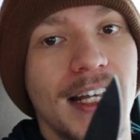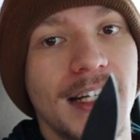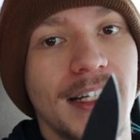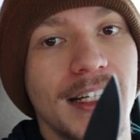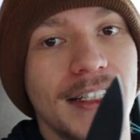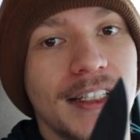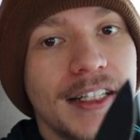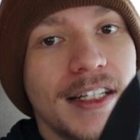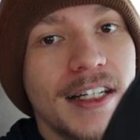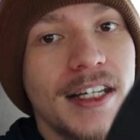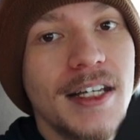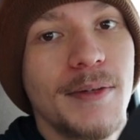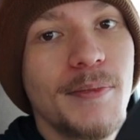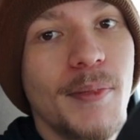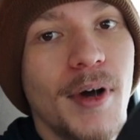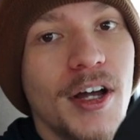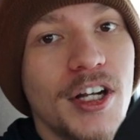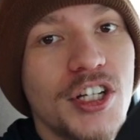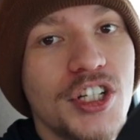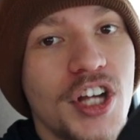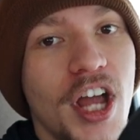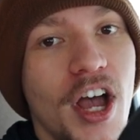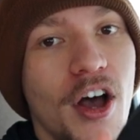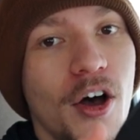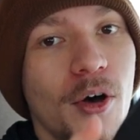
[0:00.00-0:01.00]
doesn't need
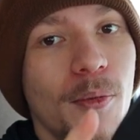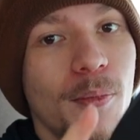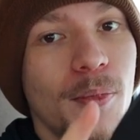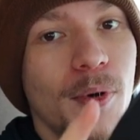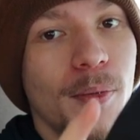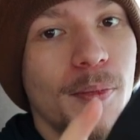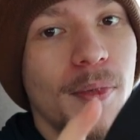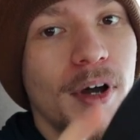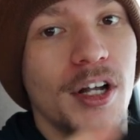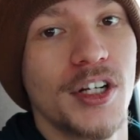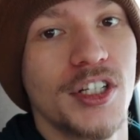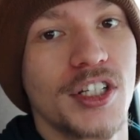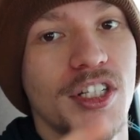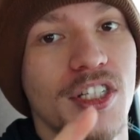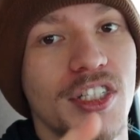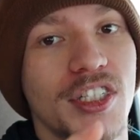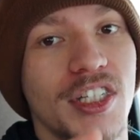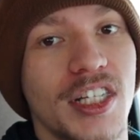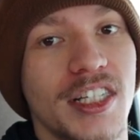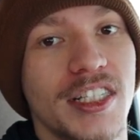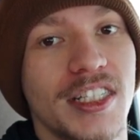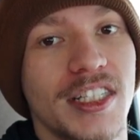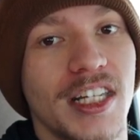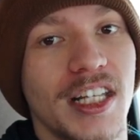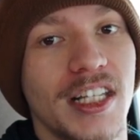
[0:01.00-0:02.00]
much help or much
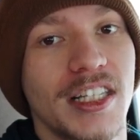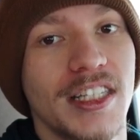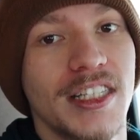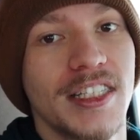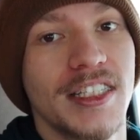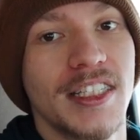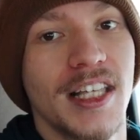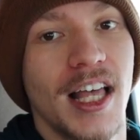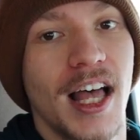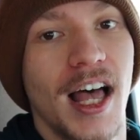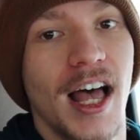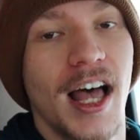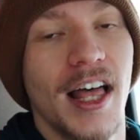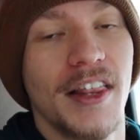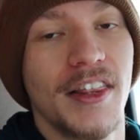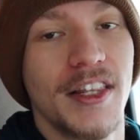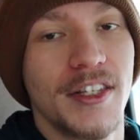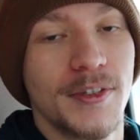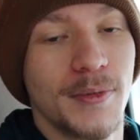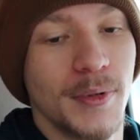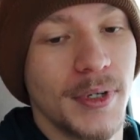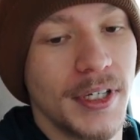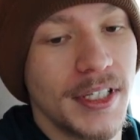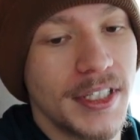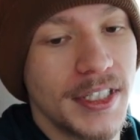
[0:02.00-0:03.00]
assistance uh,
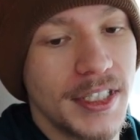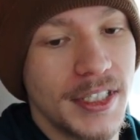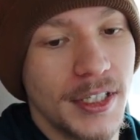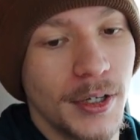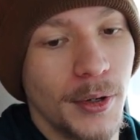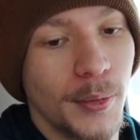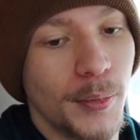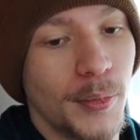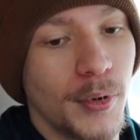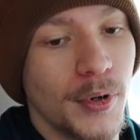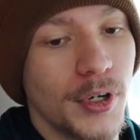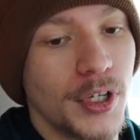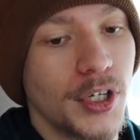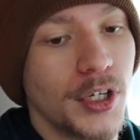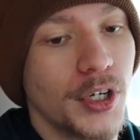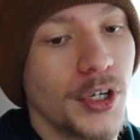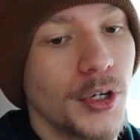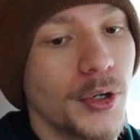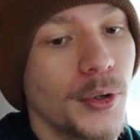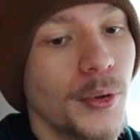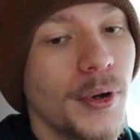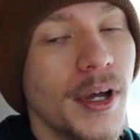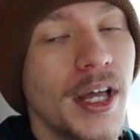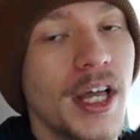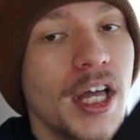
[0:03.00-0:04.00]
this one is still pretty
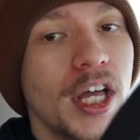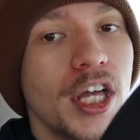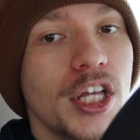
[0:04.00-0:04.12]
new